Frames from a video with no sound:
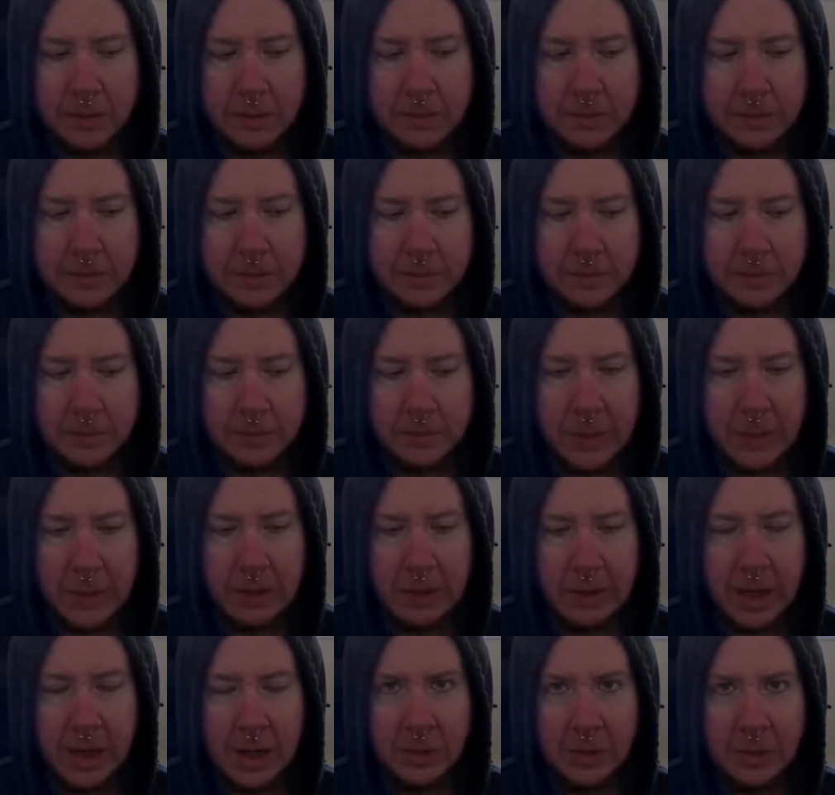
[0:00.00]
Not that I was
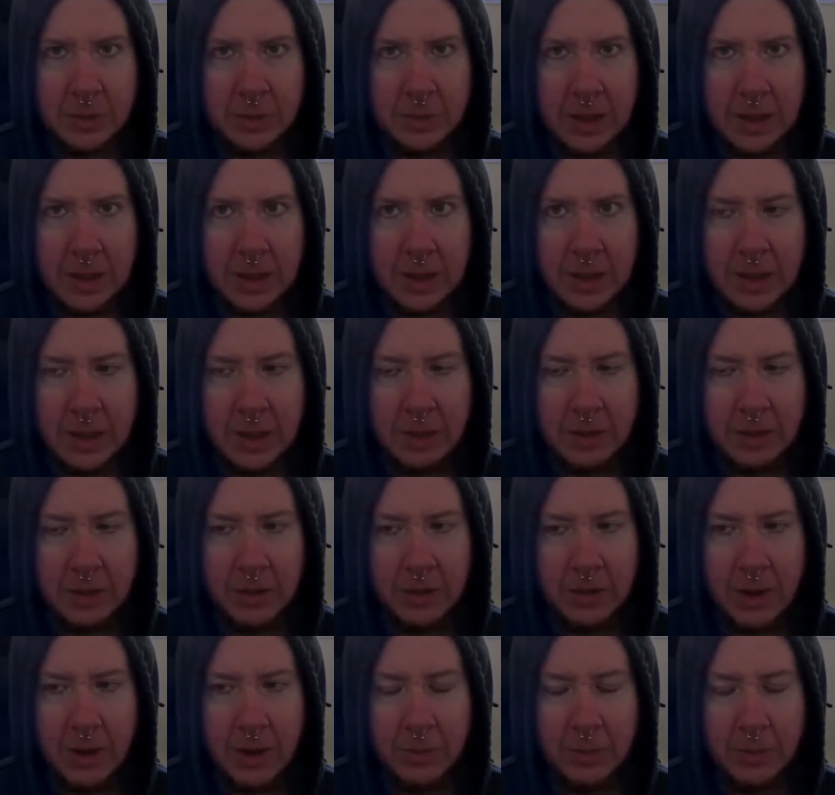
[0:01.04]
planning on giving up
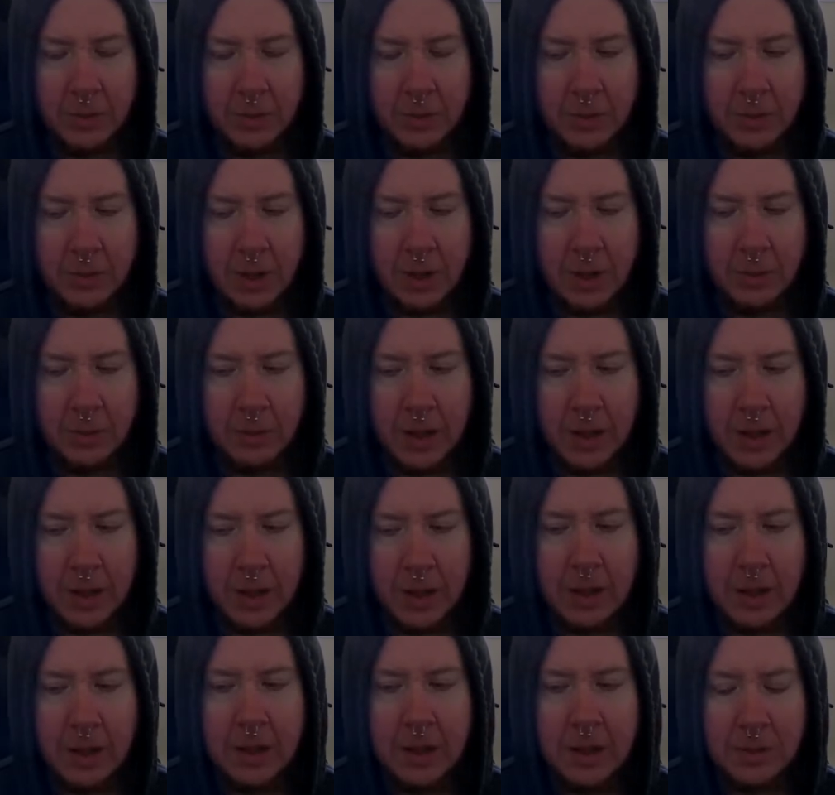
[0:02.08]
right away
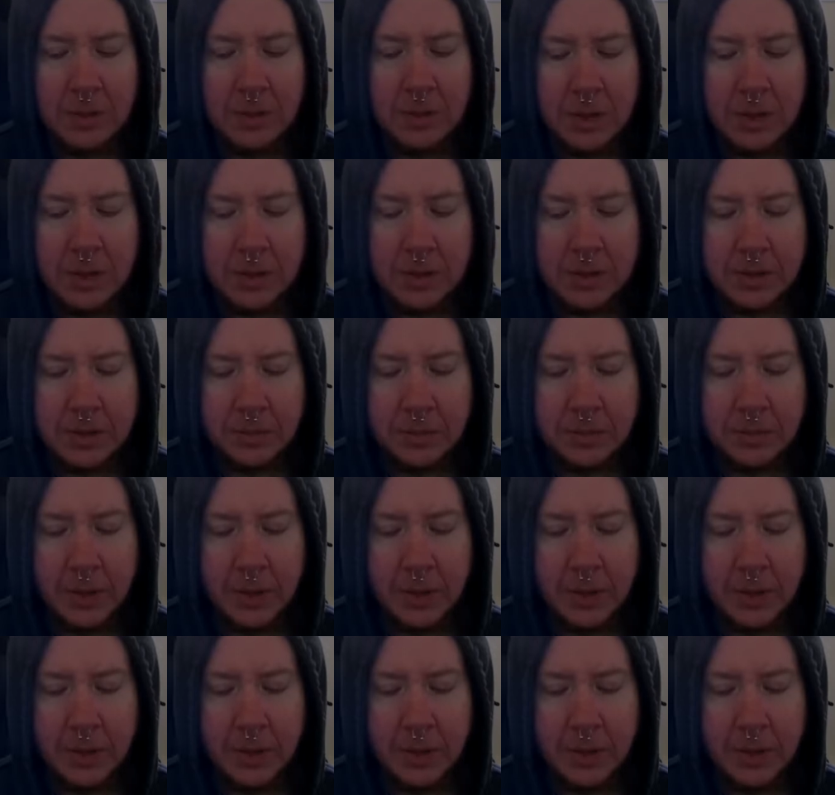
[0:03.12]
anyways, but